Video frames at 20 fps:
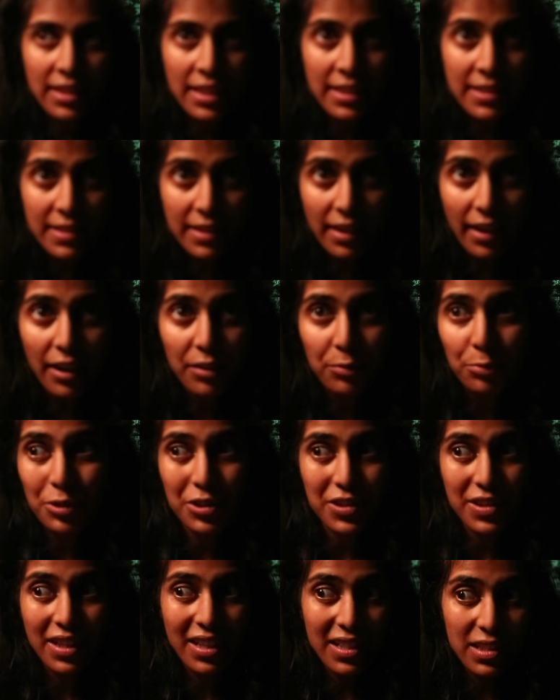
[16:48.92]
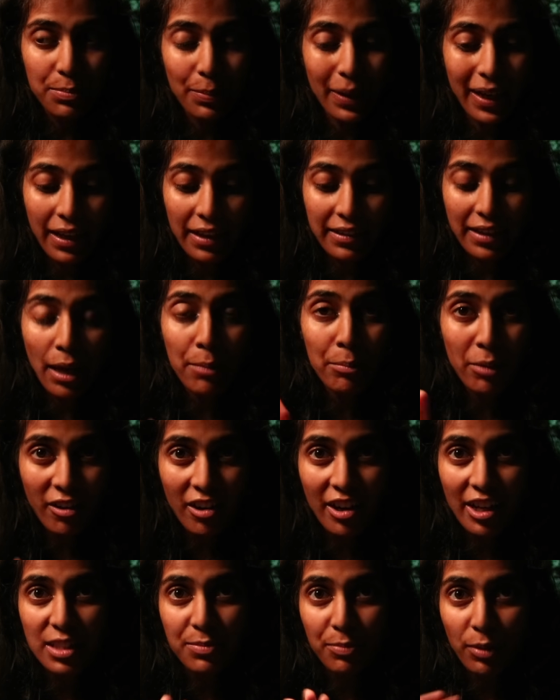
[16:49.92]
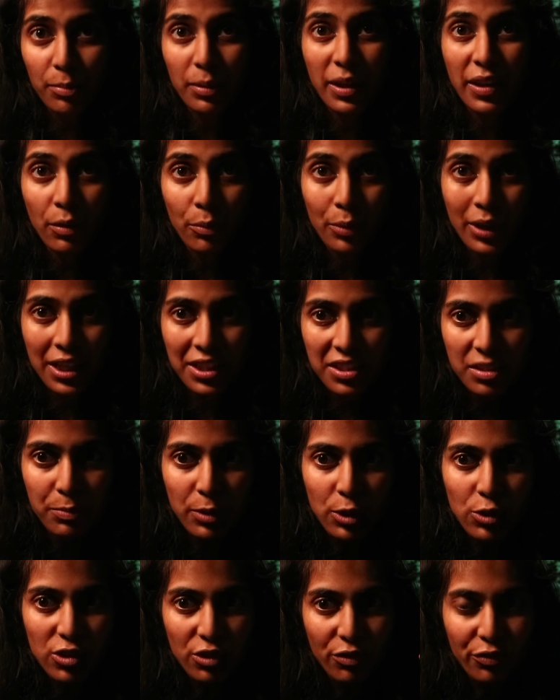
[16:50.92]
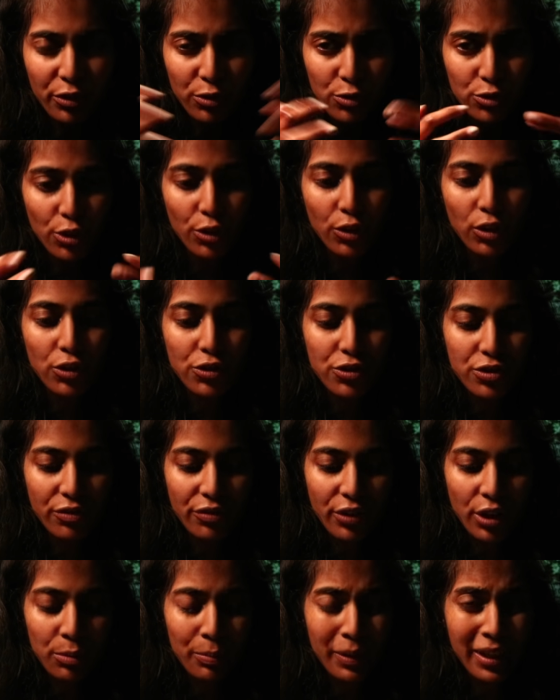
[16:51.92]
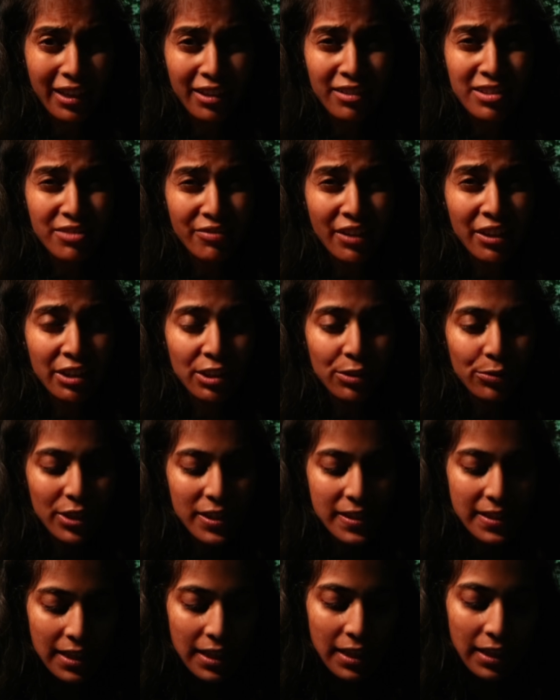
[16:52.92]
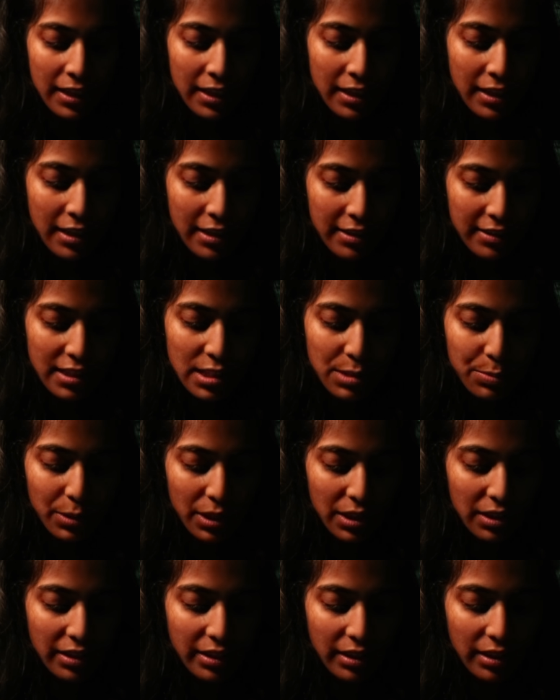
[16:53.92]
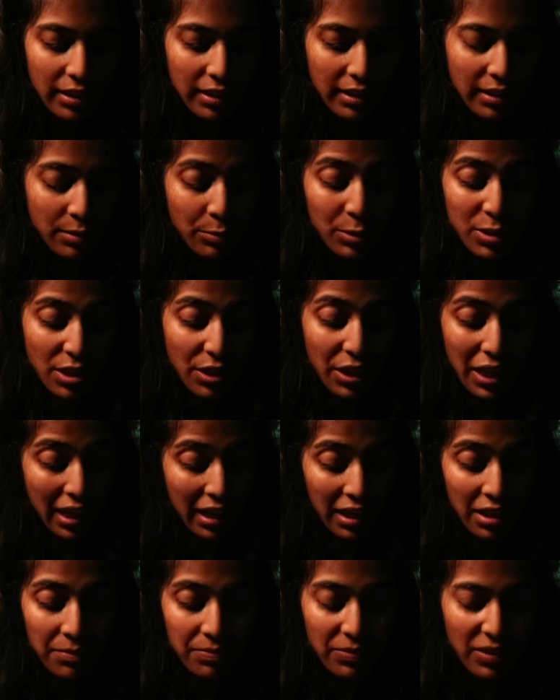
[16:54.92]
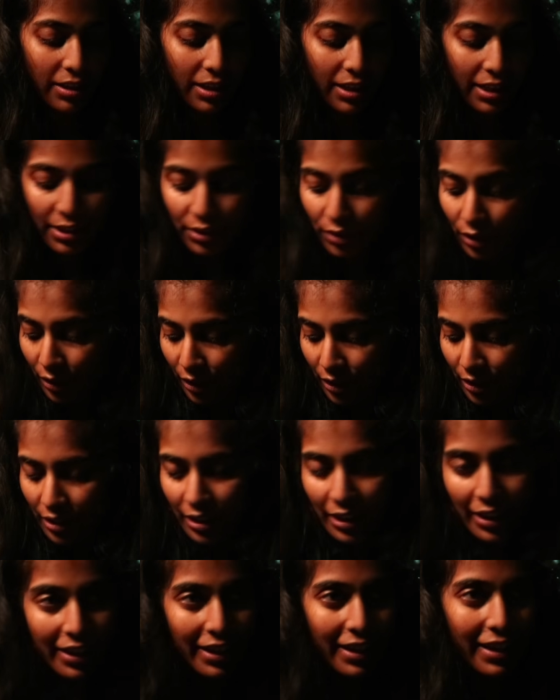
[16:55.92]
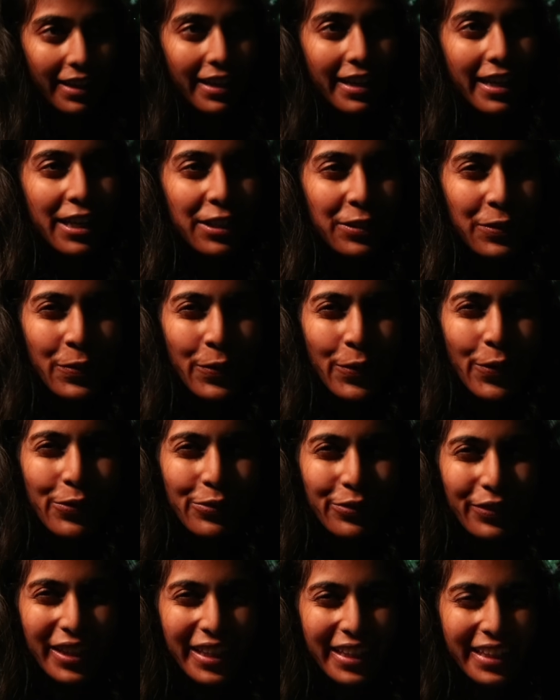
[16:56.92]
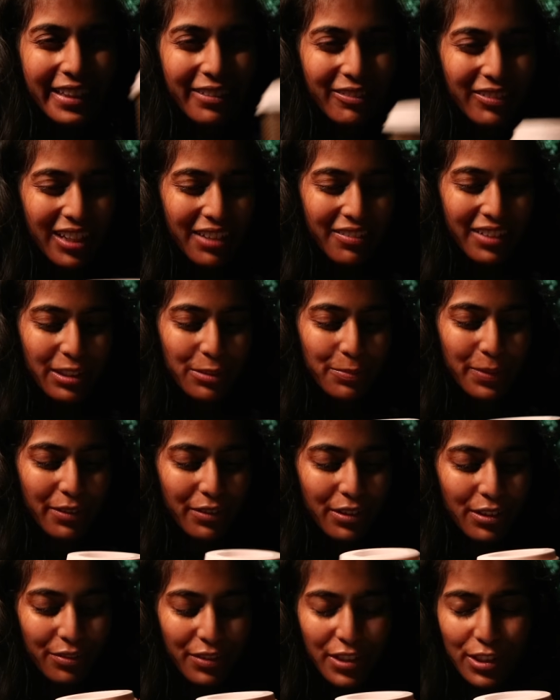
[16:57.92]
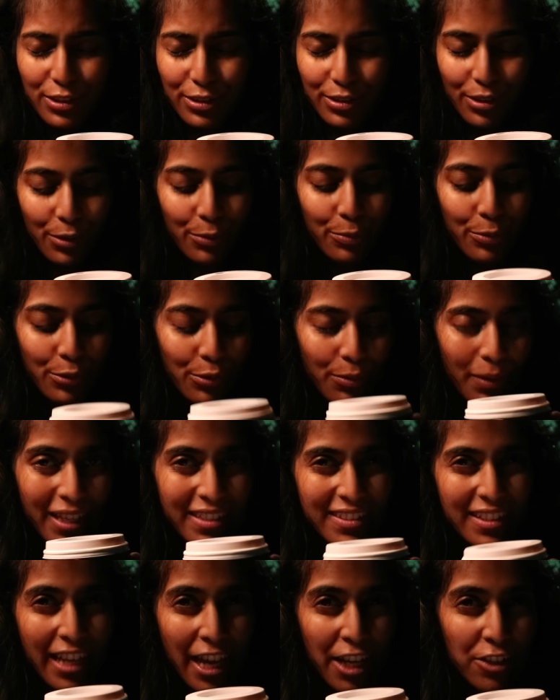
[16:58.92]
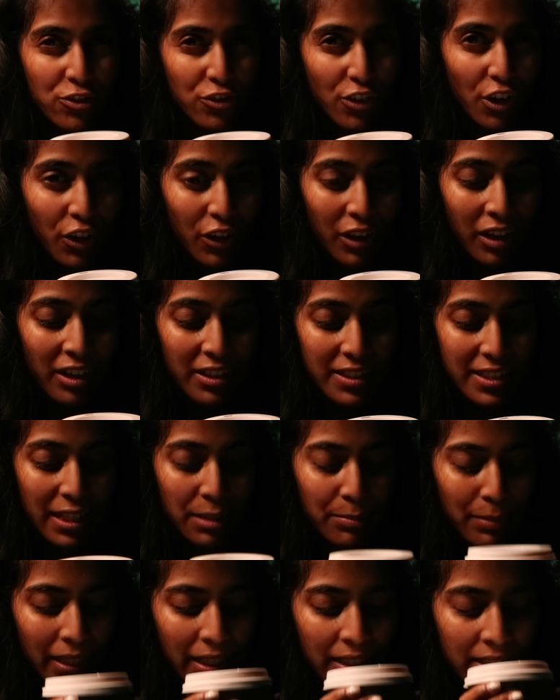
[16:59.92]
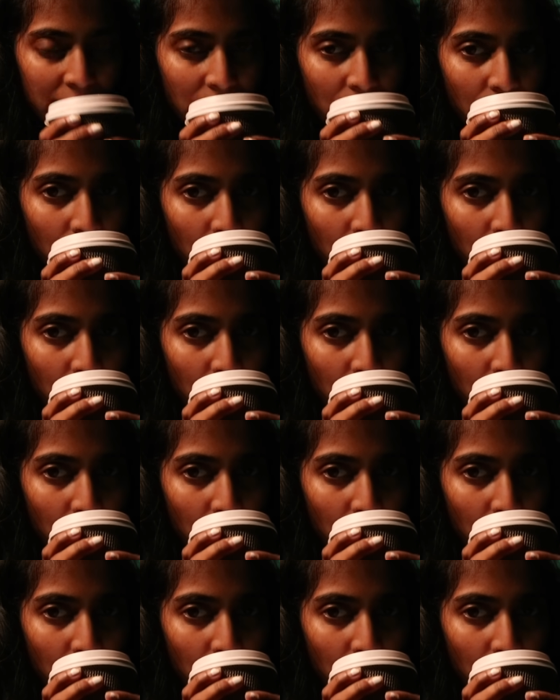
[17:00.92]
This scan wasn't as bad. MRI is probably the worst because you feel so claustrophobic and it's very noisy. This one, it was okay. I got a coffee. I'm gonna have a little bit of coffee. It's so warm. I said extra hot latte, please.